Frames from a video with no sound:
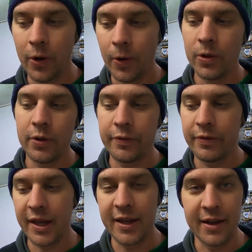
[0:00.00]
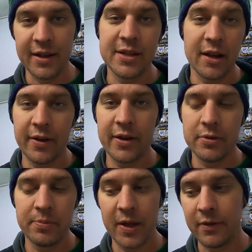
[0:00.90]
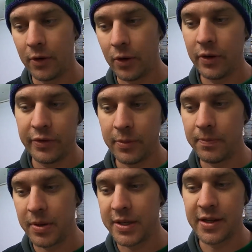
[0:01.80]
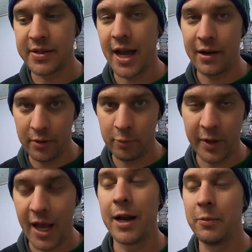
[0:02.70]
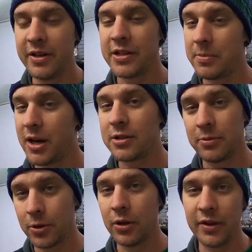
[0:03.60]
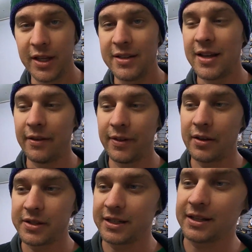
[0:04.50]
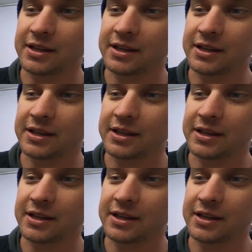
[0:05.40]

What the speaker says: all of the intake valves were bent, all of the pistons had witness marks where all of the intake valves had